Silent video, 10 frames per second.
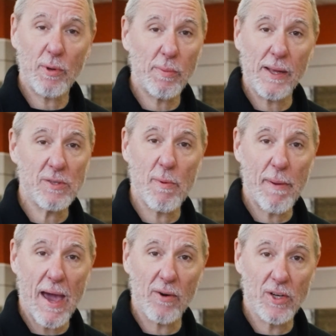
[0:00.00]
replacement
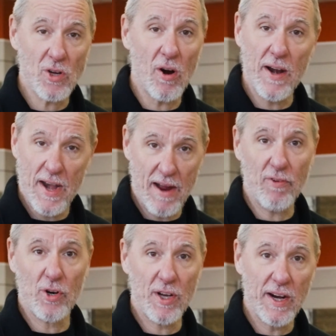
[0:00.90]
batteries are
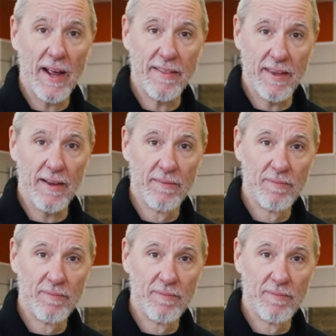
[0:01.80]
never a good idea.